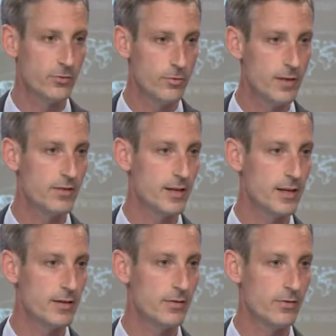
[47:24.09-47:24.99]
soon as it
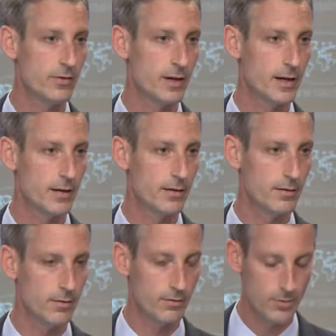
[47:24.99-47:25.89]
is
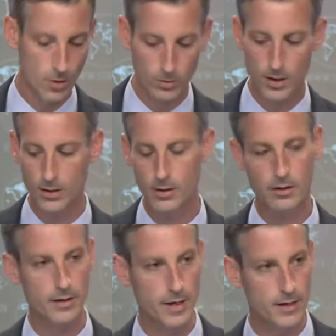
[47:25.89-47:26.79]
no
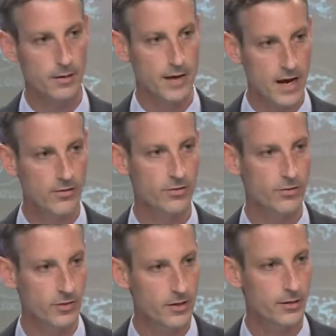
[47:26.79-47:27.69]
longer in our national
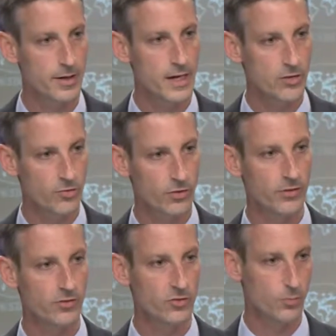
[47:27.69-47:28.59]
security
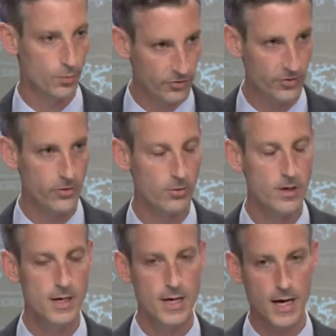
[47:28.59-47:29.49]
interest to pursue.
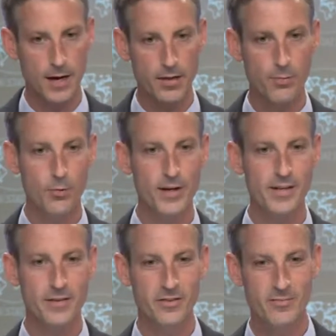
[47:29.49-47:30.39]
The point
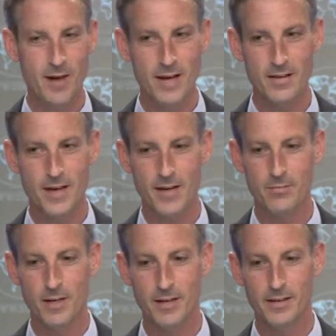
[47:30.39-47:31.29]
I just made in that
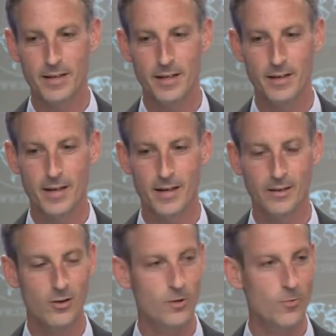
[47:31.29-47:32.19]
admittedly
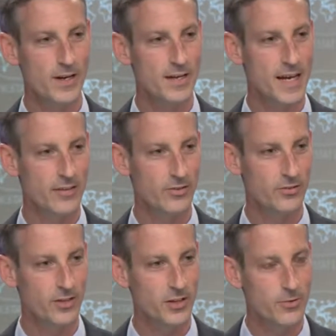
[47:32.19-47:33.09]
long-winded answer
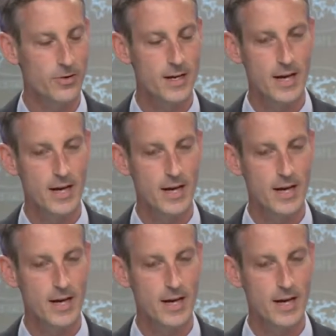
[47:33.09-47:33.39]
to you